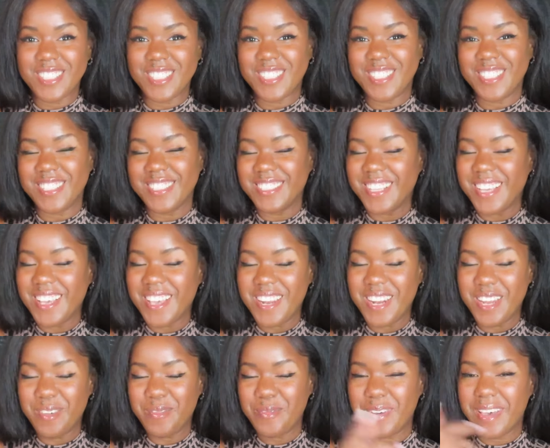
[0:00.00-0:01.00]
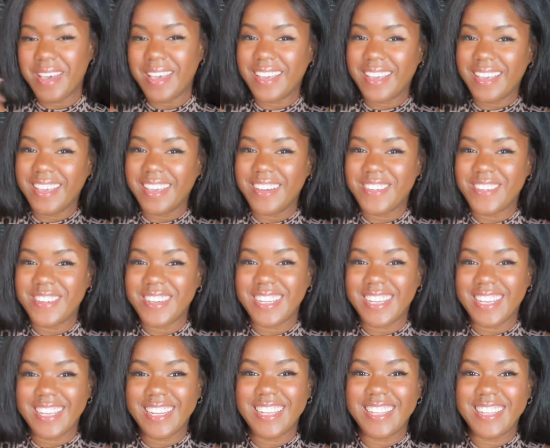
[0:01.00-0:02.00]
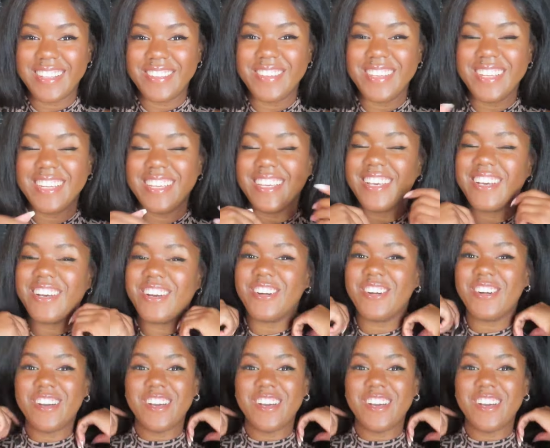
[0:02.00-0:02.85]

It's your girl Say, and I'm back again with another video.